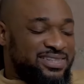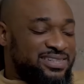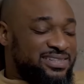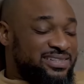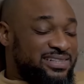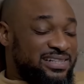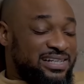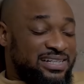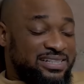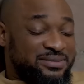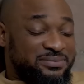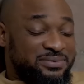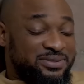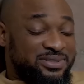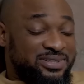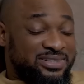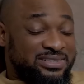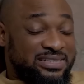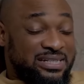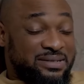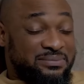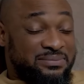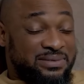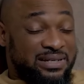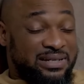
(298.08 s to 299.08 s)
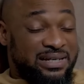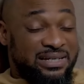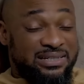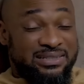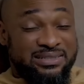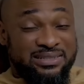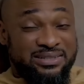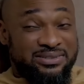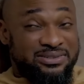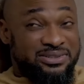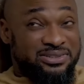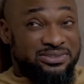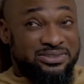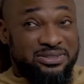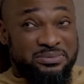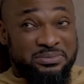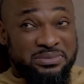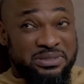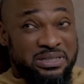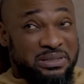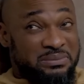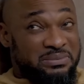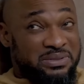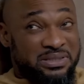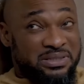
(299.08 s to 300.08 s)
Daddy, because I'm lying down does not
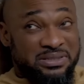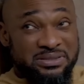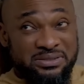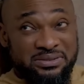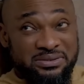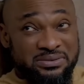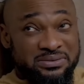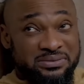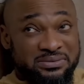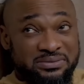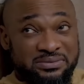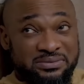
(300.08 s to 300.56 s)
mean I'm lazy.